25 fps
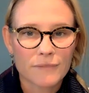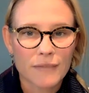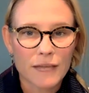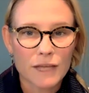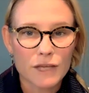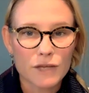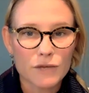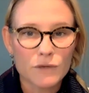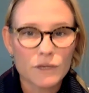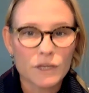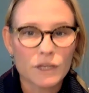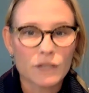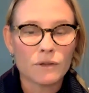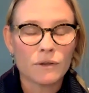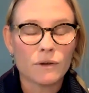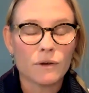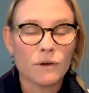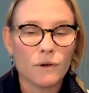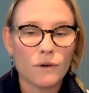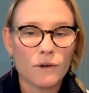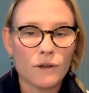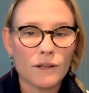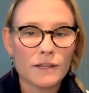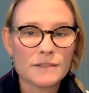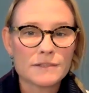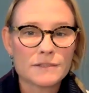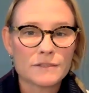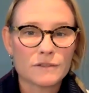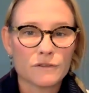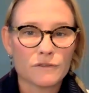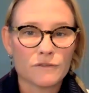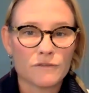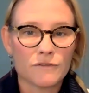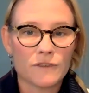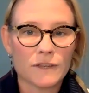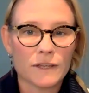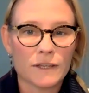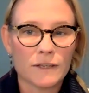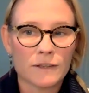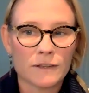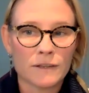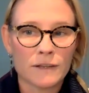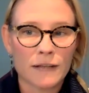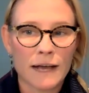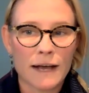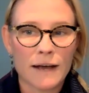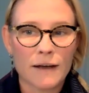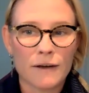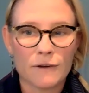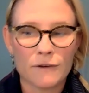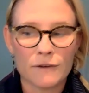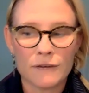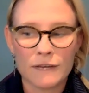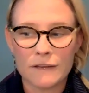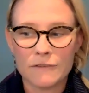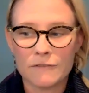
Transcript: And you can also feel how